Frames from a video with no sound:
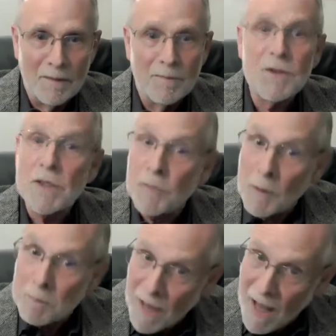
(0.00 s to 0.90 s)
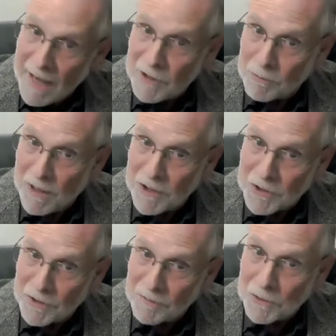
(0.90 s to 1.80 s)
This is for applying to
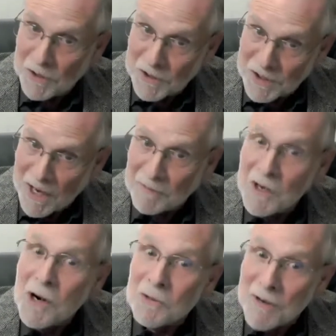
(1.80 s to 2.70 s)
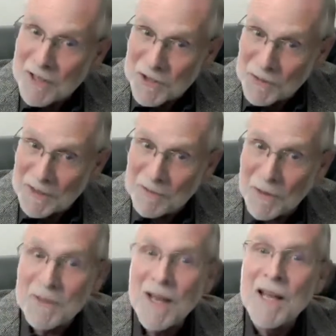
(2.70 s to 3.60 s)
register to vote. This is not registering to
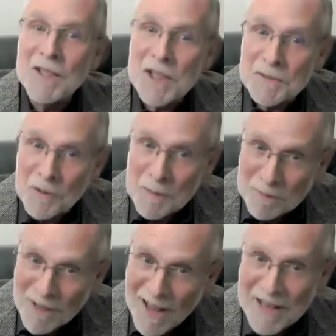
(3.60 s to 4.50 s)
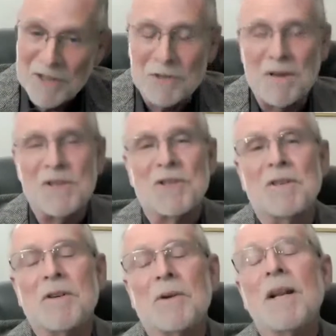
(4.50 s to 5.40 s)
vote. This is for applying to register
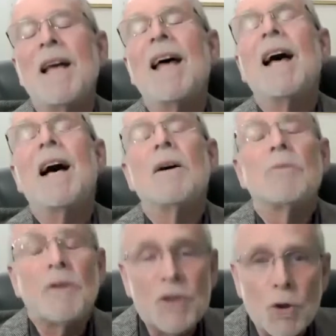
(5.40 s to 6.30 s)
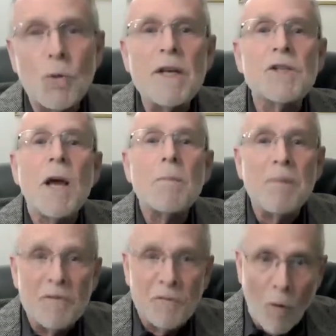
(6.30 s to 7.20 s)
to vote for 2 weeks
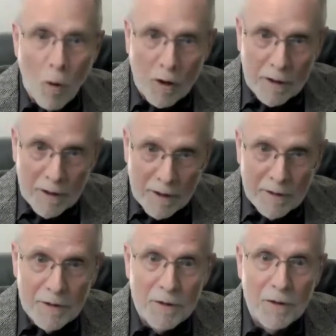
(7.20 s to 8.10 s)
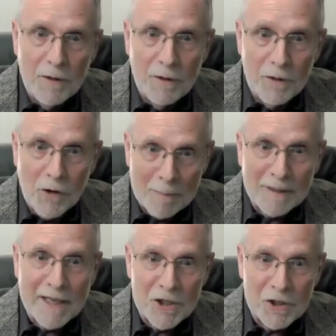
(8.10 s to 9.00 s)
before your
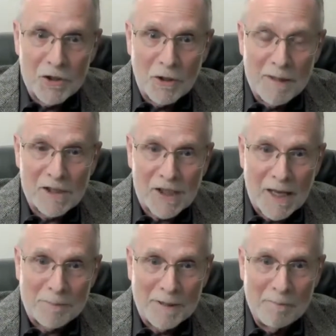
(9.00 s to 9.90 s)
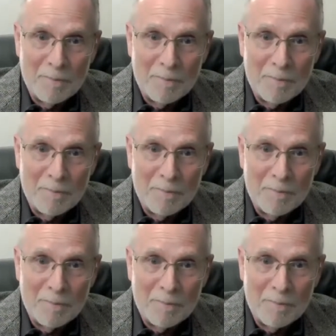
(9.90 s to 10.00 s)
application could be accepted.